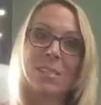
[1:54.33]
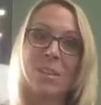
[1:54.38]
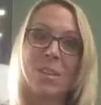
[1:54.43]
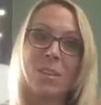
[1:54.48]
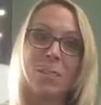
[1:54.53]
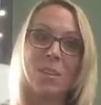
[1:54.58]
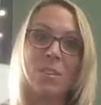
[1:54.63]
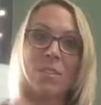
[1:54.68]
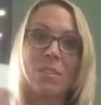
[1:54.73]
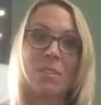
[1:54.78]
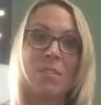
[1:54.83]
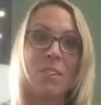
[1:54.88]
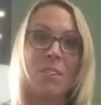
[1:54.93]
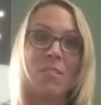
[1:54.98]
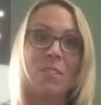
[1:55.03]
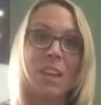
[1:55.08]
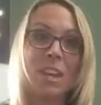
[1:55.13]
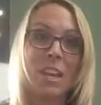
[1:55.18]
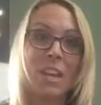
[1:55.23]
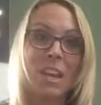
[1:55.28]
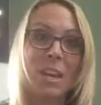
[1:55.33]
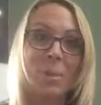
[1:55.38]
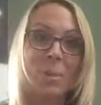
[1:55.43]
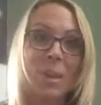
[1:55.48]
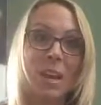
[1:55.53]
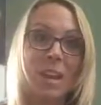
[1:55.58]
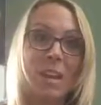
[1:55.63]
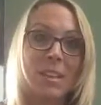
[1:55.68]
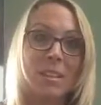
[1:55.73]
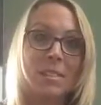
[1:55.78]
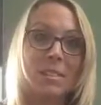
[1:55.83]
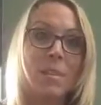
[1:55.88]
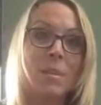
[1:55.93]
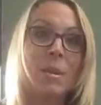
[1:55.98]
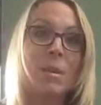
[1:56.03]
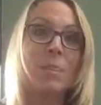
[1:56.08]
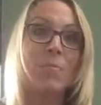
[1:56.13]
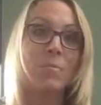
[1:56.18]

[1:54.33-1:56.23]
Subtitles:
and get rid of stuff anyways.